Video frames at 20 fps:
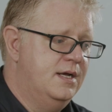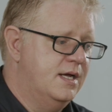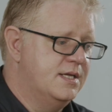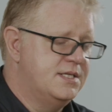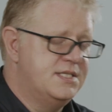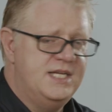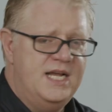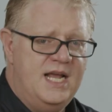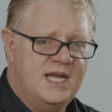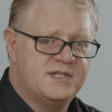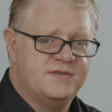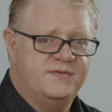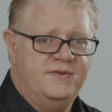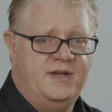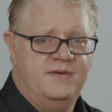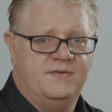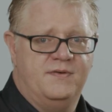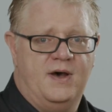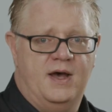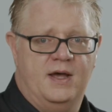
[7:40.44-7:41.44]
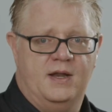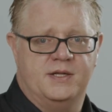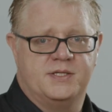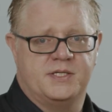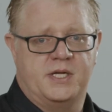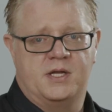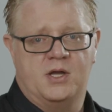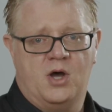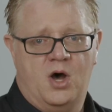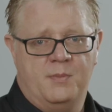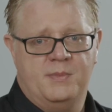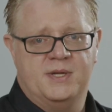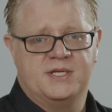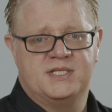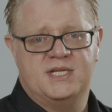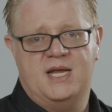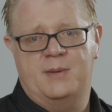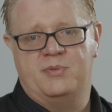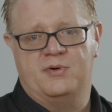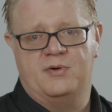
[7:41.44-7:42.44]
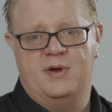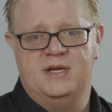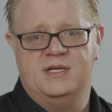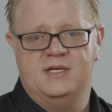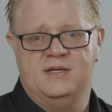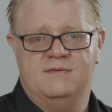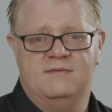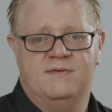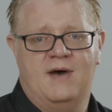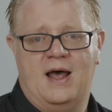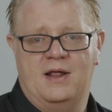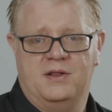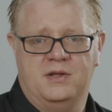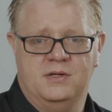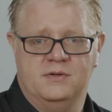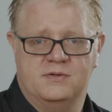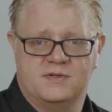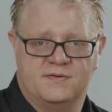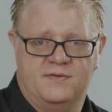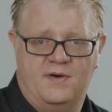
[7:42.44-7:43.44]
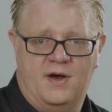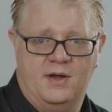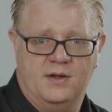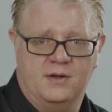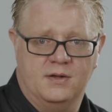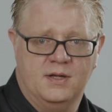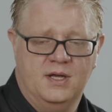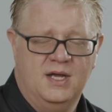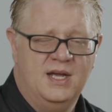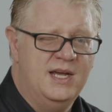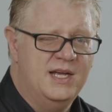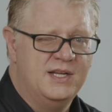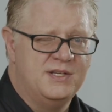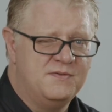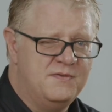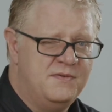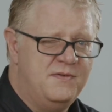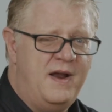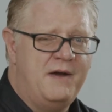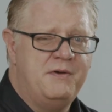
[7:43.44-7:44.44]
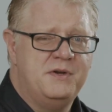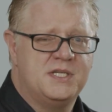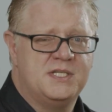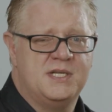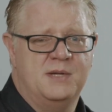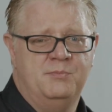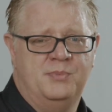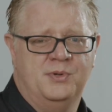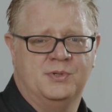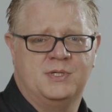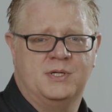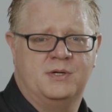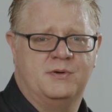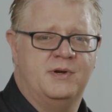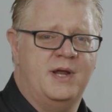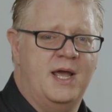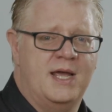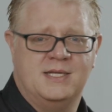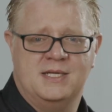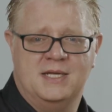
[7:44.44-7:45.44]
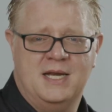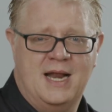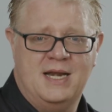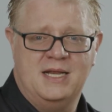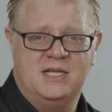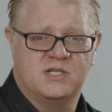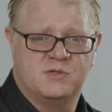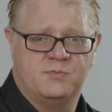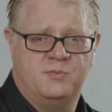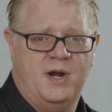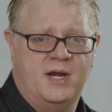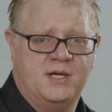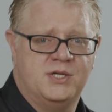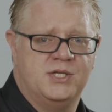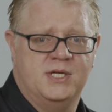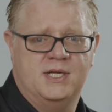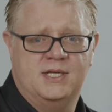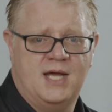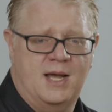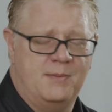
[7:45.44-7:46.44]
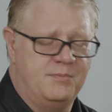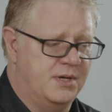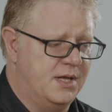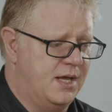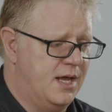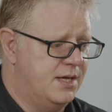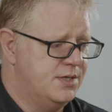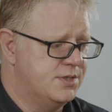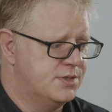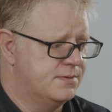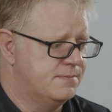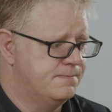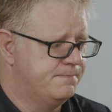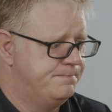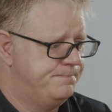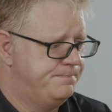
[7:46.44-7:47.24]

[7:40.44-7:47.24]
A CSV file is a comma-separated values file. It's very simple to create in any spreadsheet application.